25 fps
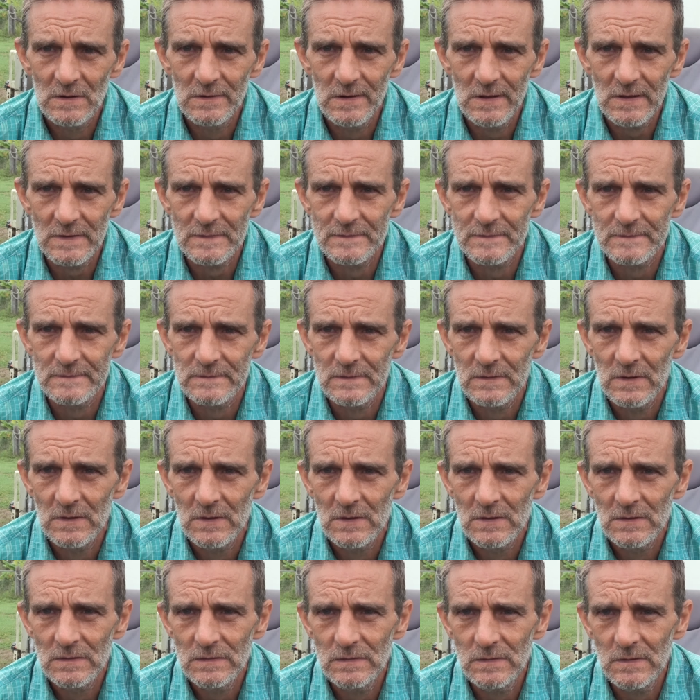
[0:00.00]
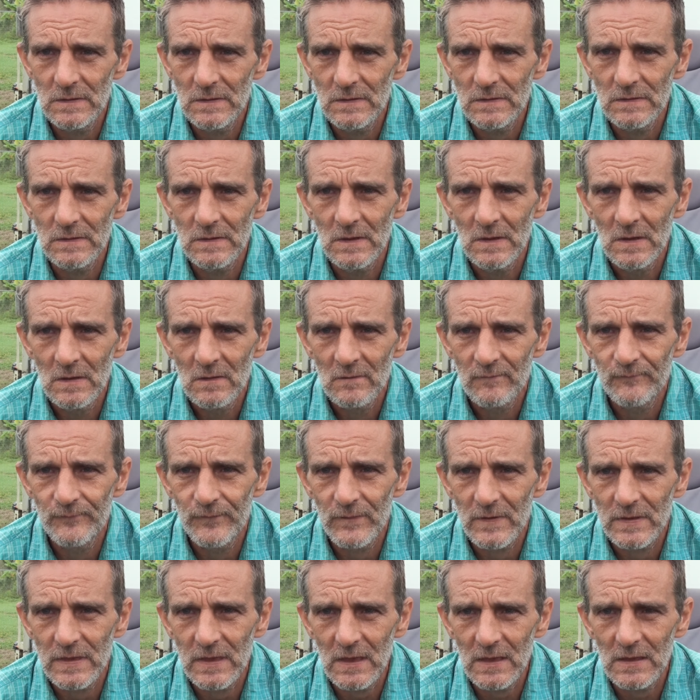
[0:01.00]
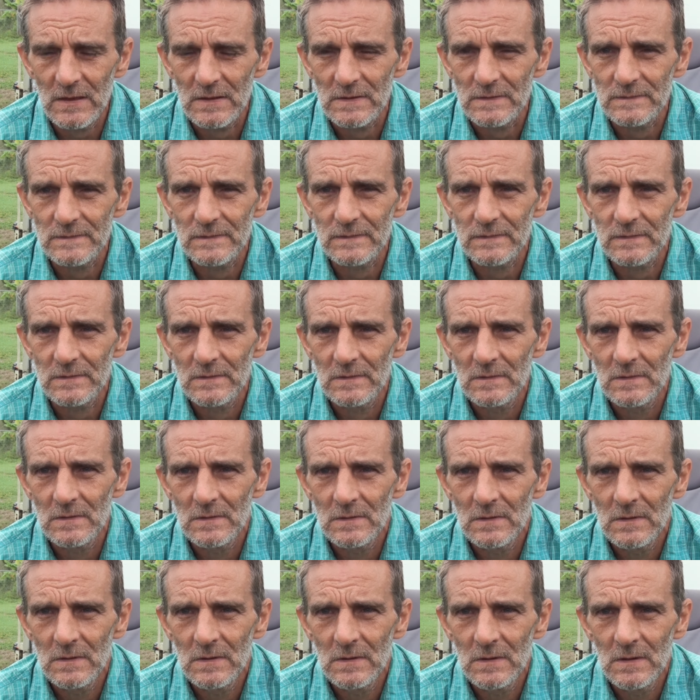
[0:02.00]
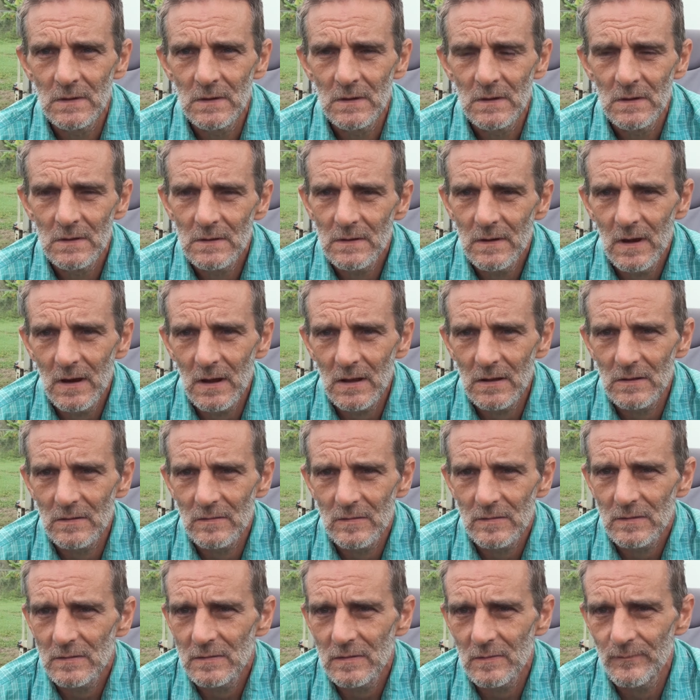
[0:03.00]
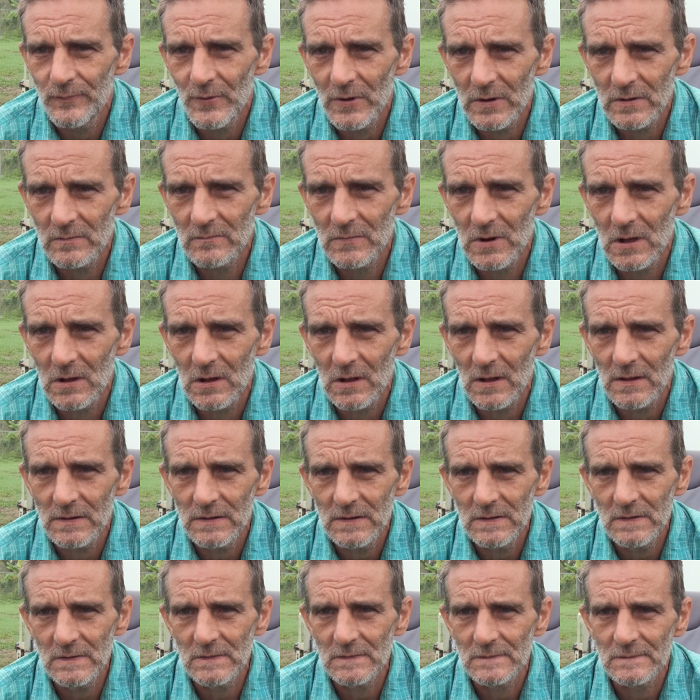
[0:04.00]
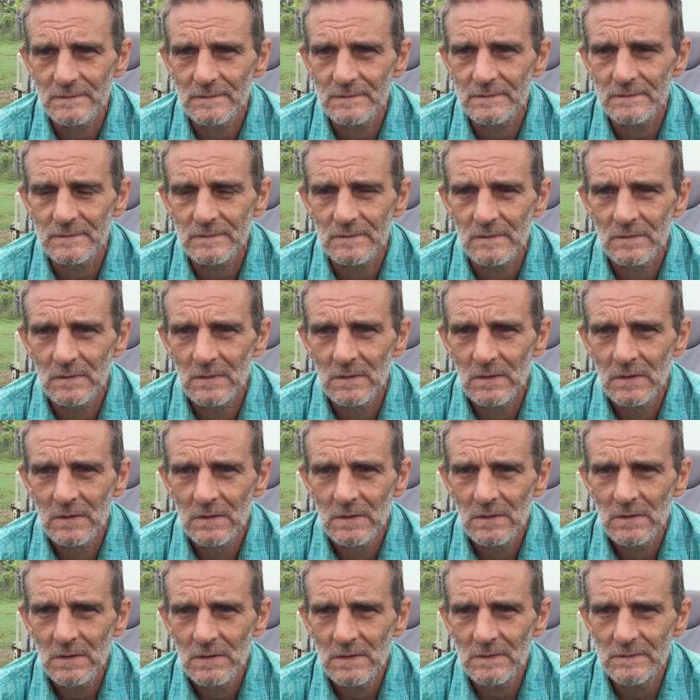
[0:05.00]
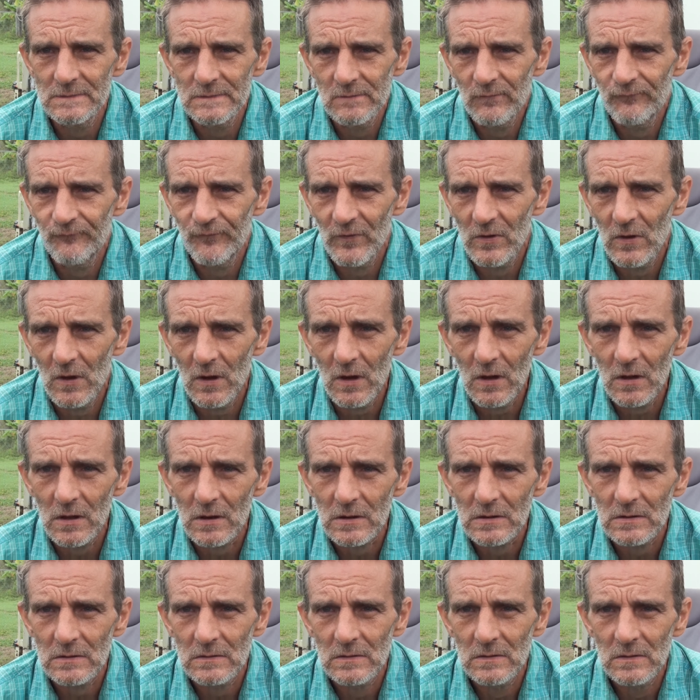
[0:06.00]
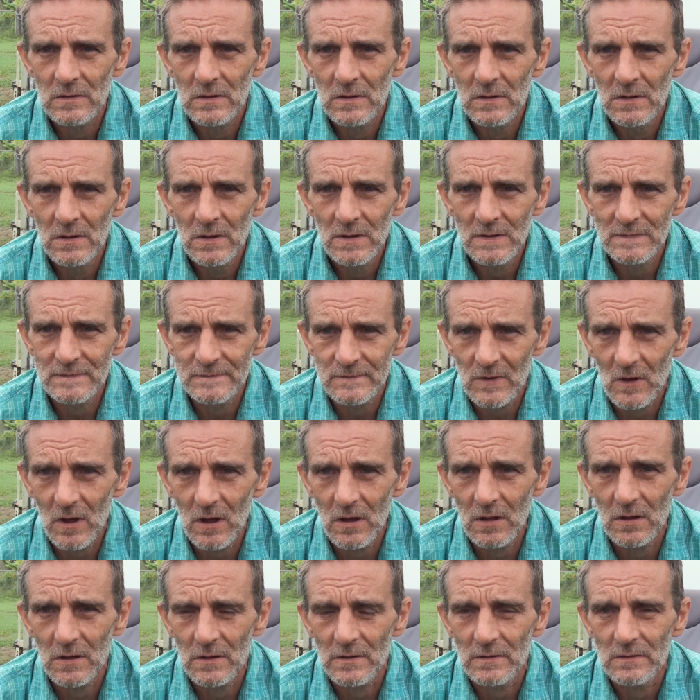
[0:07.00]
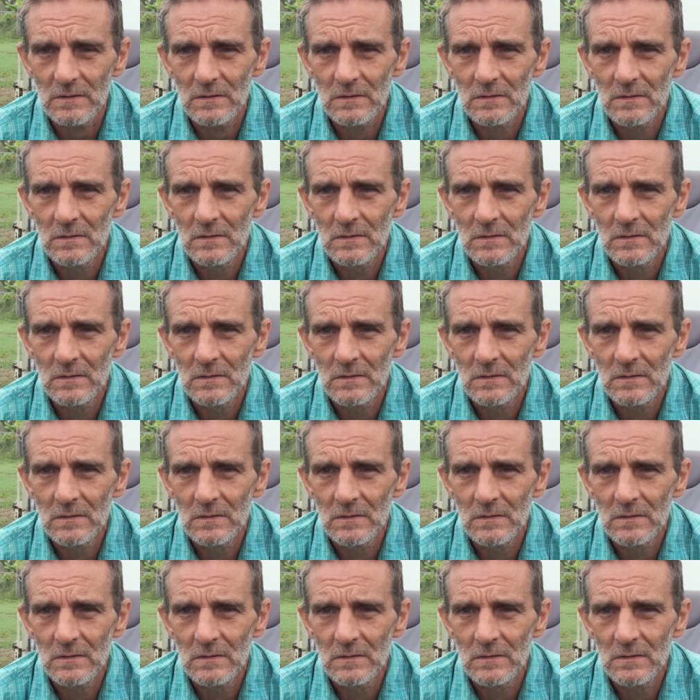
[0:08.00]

lest ye forget. Now, the bottom line is you forgot. It's gone.